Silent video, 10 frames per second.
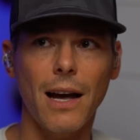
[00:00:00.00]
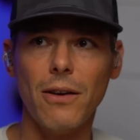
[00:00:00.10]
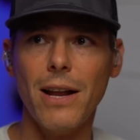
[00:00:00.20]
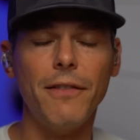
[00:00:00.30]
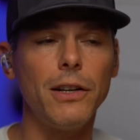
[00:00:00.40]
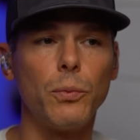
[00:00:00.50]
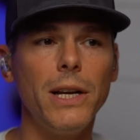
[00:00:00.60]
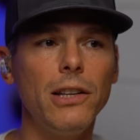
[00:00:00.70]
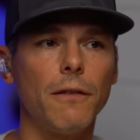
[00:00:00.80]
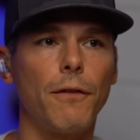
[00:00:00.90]
I don't have any
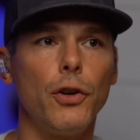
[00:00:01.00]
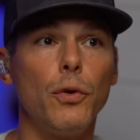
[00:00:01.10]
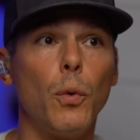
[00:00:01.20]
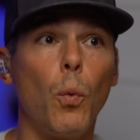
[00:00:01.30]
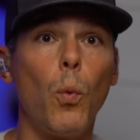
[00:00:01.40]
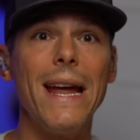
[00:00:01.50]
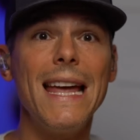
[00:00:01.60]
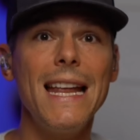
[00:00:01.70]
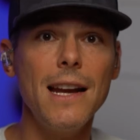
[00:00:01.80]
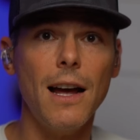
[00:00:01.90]
reason for you to
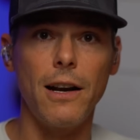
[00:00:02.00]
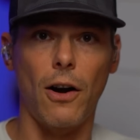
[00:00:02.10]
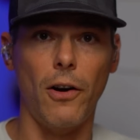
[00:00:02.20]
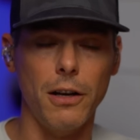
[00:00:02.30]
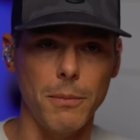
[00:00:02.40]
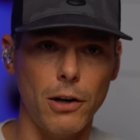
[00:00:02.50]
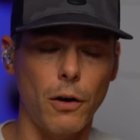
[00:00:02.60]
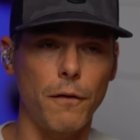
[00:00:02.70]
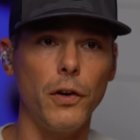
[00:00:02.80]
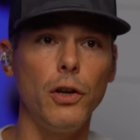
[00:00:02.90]
win an argument
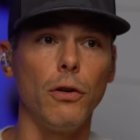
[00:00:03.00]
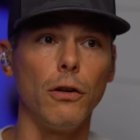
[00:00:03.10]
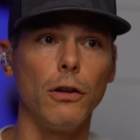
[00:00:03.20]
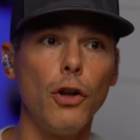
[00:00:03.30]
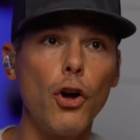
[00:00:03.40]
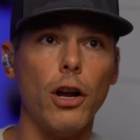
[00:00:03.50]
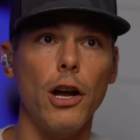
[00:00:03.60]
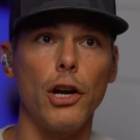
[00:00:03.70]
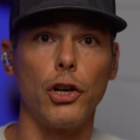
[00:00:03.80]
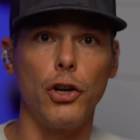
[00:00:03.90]
or for you to look